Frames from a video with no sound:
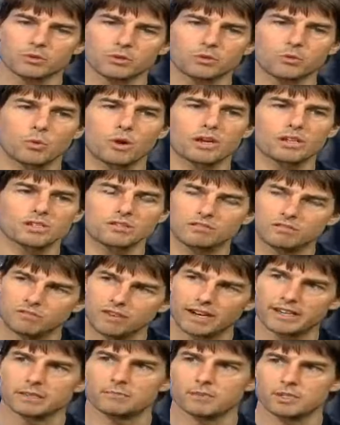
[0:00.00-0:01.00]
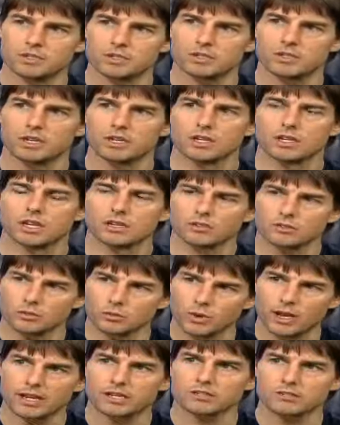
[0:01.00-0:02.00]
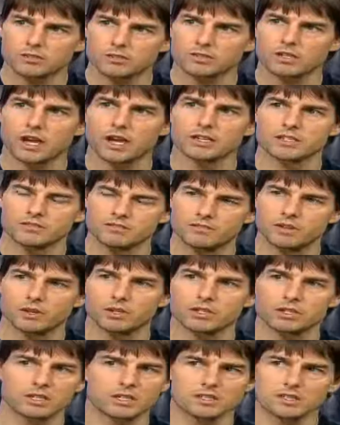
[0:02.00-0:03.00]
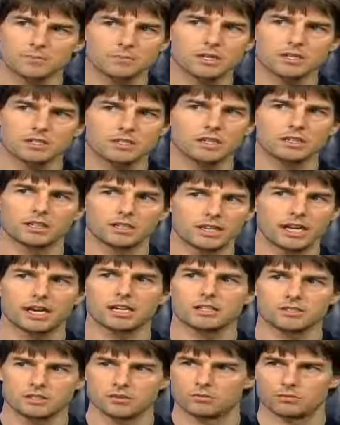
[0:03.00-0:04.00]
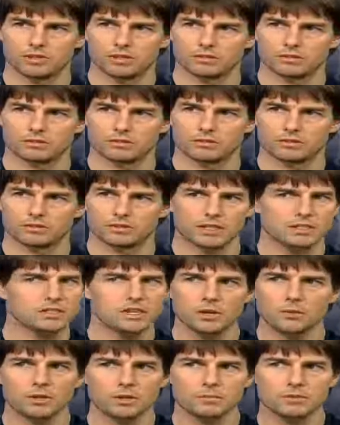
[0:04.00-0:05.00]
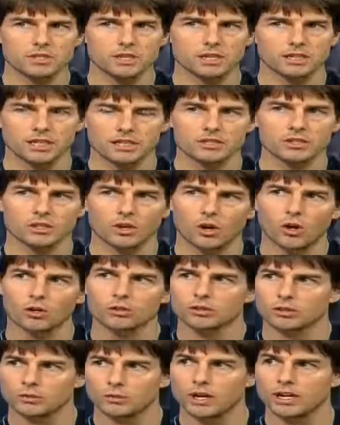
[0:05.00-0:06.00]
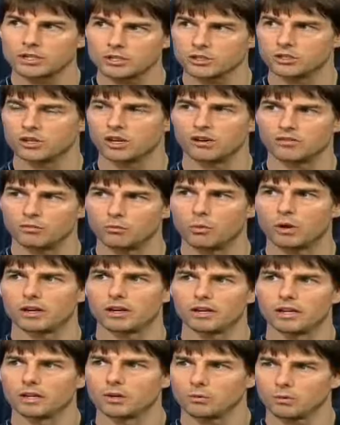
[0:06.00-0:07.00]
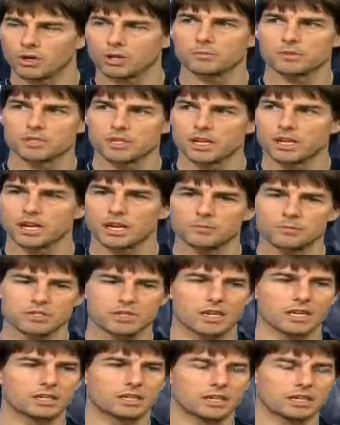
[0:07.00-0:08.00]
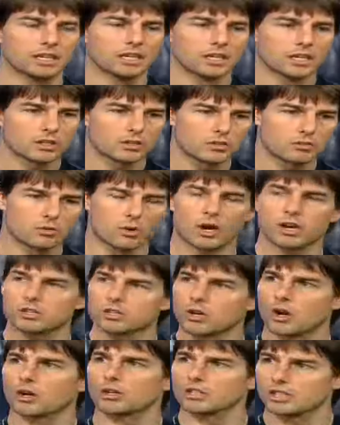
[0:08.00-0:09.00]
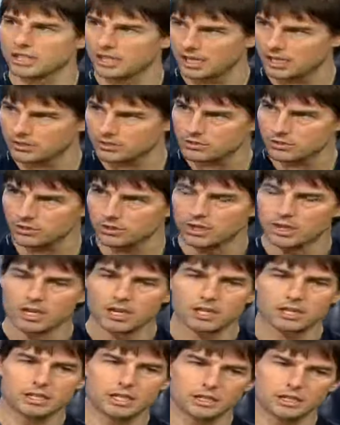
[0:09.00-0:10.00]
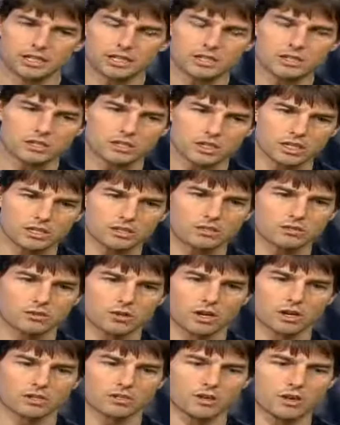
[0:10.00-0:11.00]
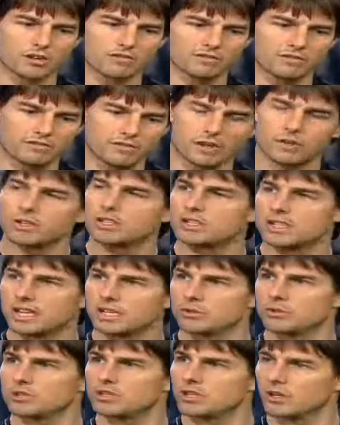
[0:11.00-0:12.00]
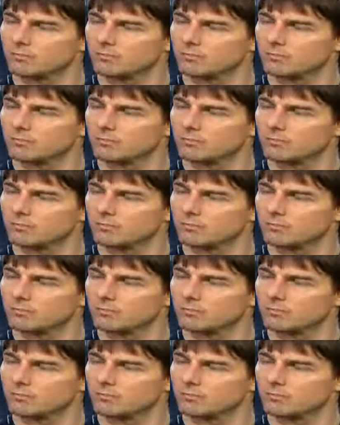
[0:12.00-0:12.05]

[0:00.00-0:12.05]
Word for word: There's ways of vitamins and through exercise and various things. I'm not saying that that isn't real. That's not what I'm saying. That's an alteration of what I'm saying. I'm saying that drugs aren't the answer, that these drugs are very dangerous.